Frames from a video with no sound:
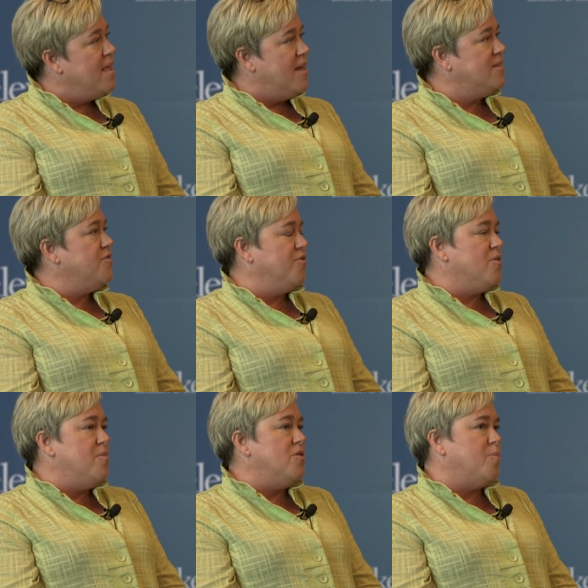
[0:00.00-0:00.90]
And so for
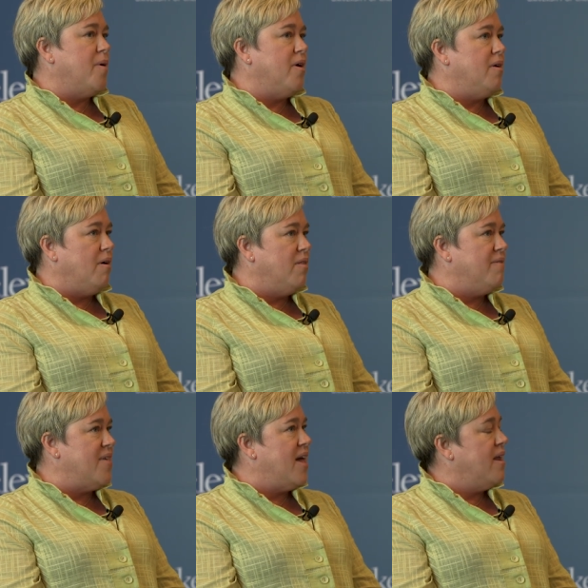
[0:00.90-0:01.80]
the most part, all
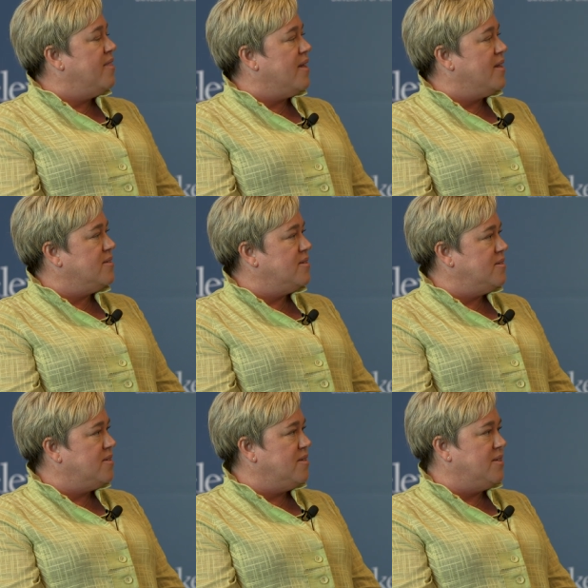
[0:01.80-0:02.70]
of that I think is,
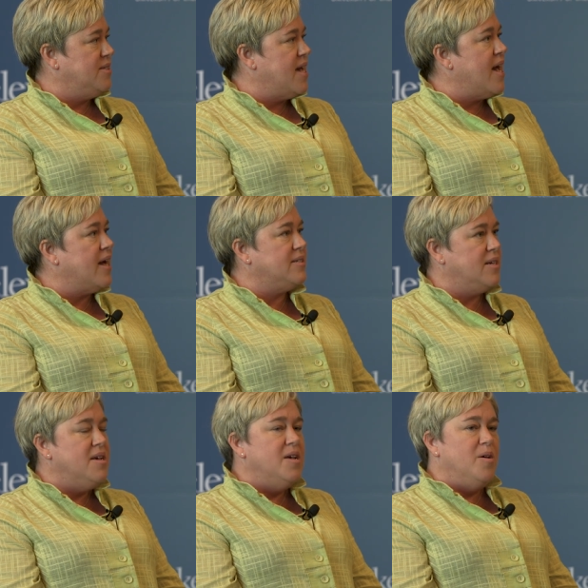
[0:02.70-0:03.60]
is still intact.
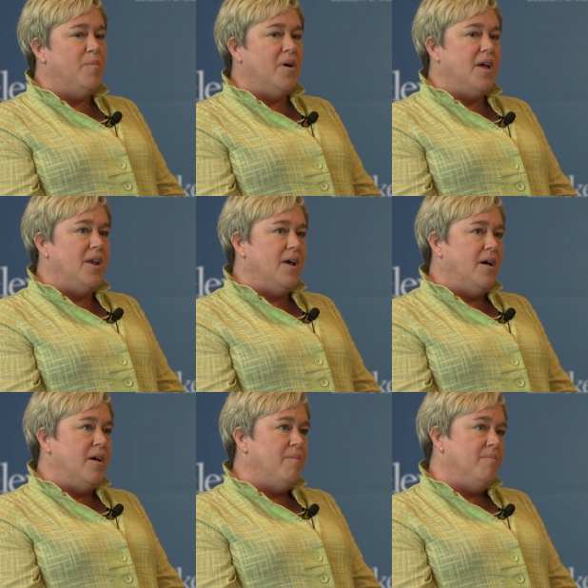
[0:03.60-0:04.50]
But,
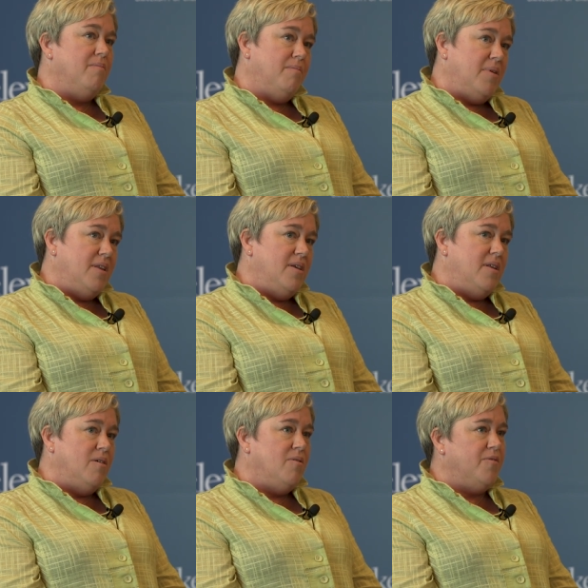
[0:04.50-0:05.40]
um, but, you
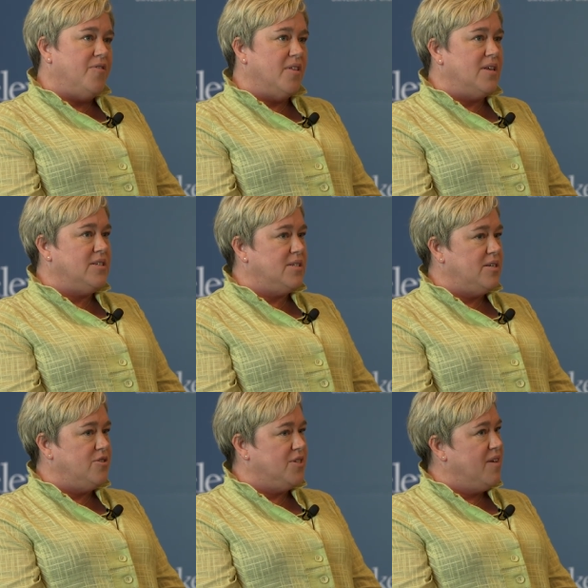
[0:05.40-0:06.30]
know, if the
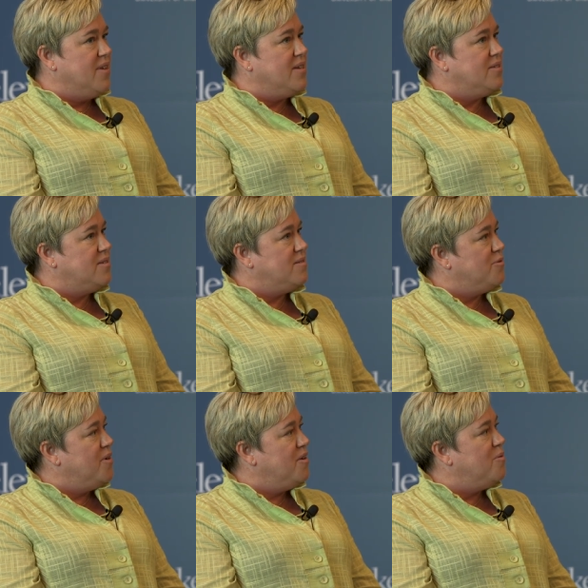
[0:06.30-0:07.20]
legislature is giving us
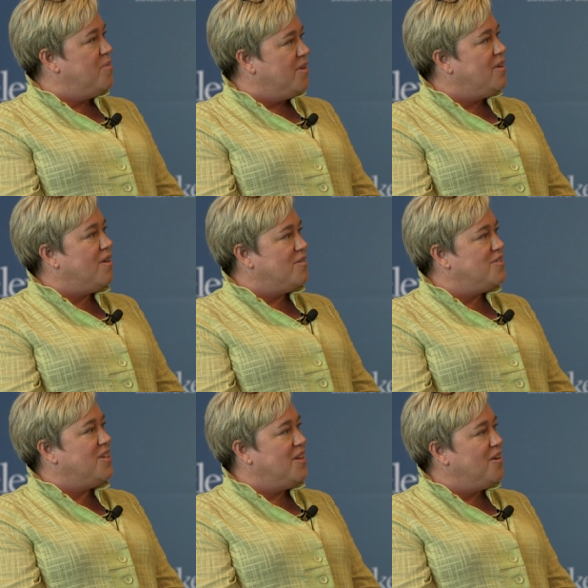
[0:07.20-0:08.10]
$300 million a
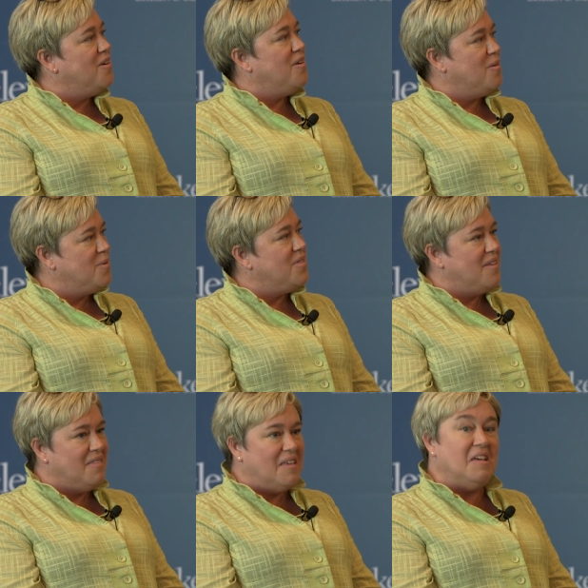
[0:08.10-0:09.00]
year, I would
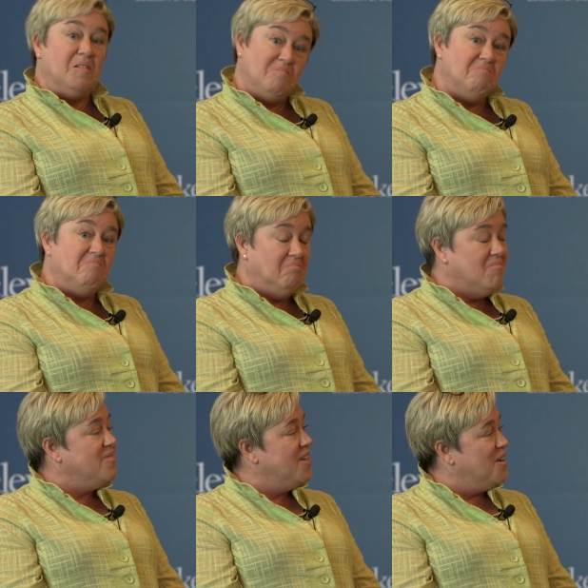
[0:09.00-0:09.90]
think they,
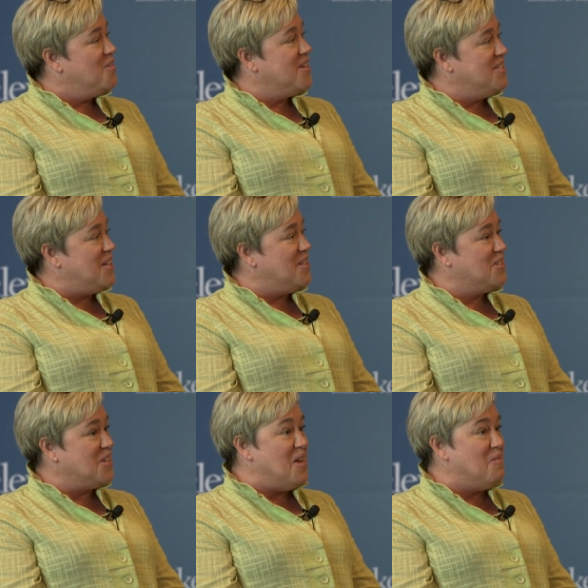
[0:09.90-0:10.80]
you know, can tell
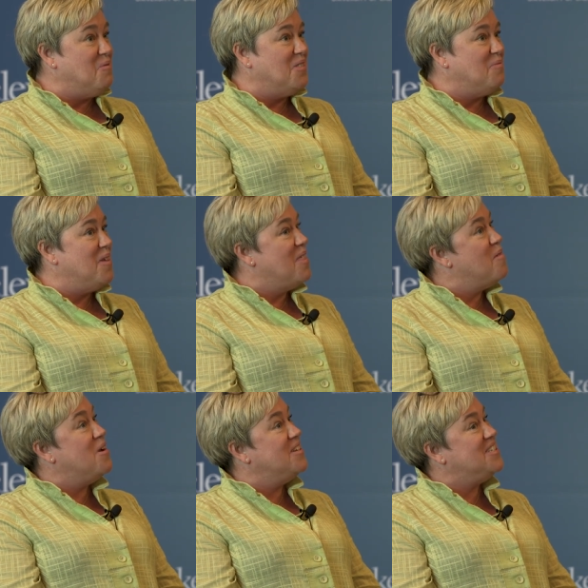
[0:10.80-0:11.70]
us kind of what way they
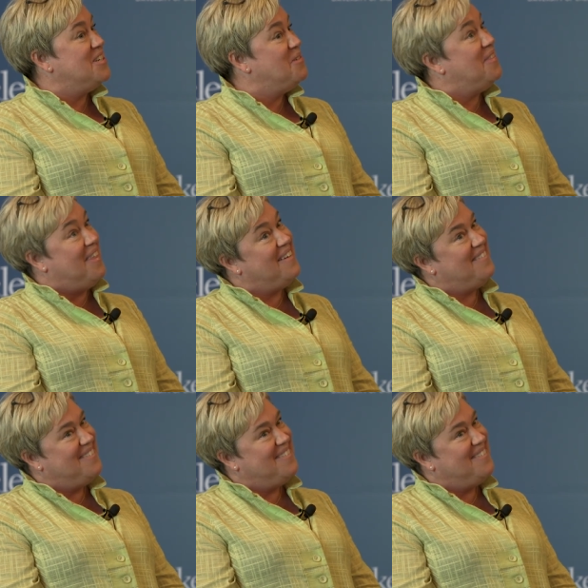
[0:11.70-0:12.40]
want us to do with it.